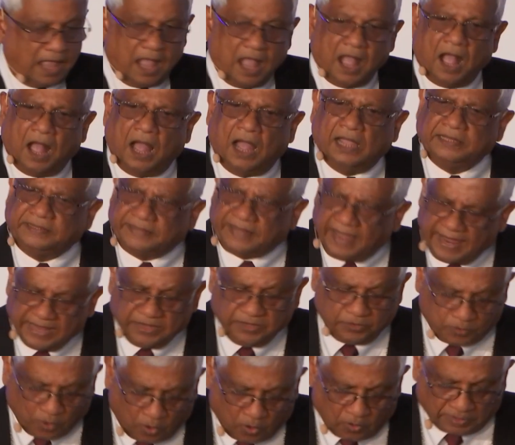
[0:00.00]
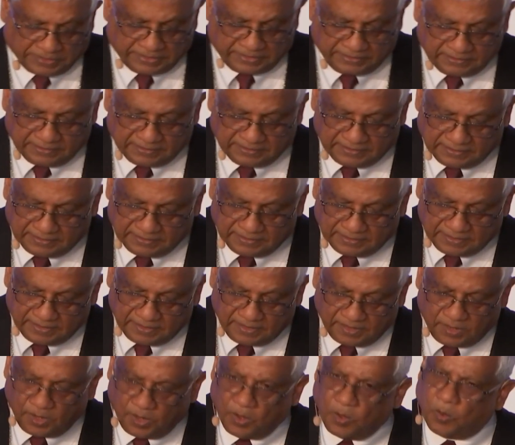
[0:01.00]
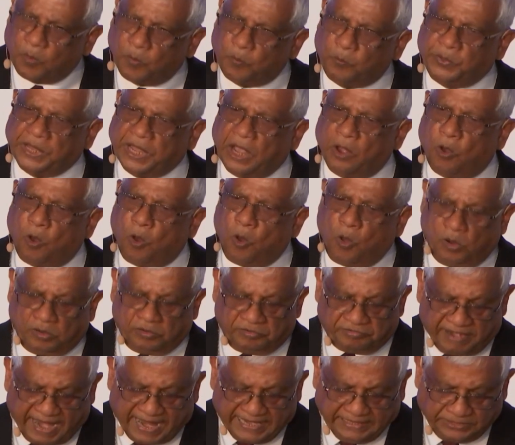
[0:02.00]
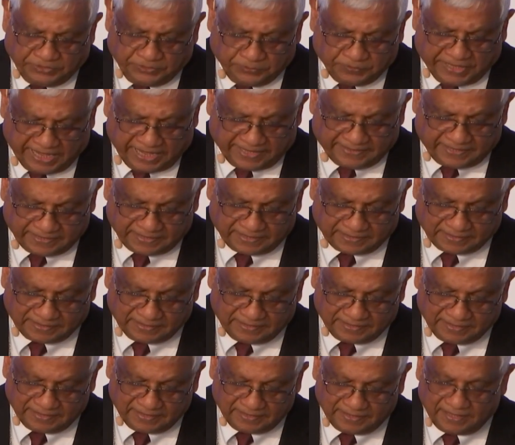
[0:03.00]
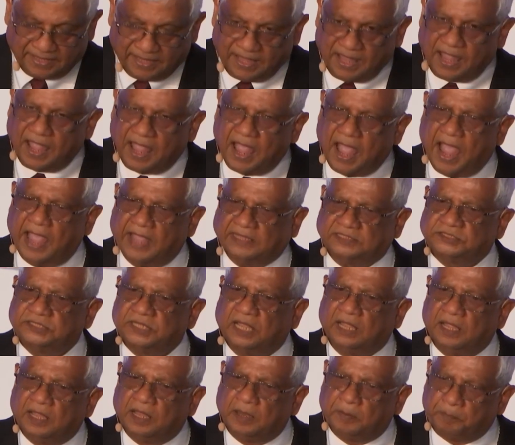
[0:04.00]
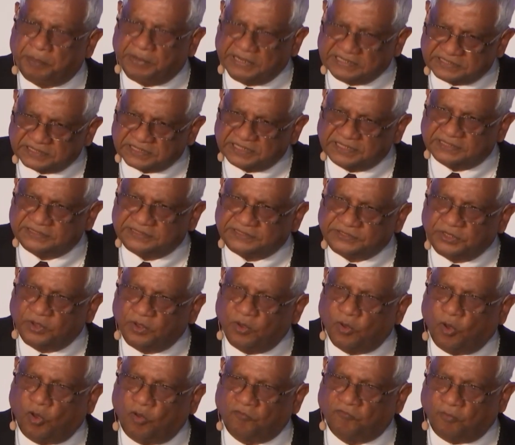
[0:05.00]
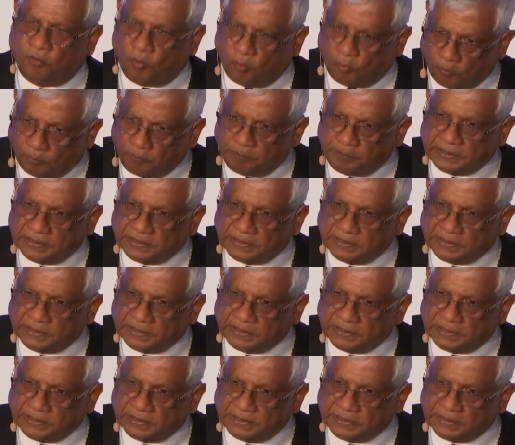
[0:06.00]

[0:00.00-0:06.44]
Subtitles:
I thank God we are all ranked together as prisoners of hope.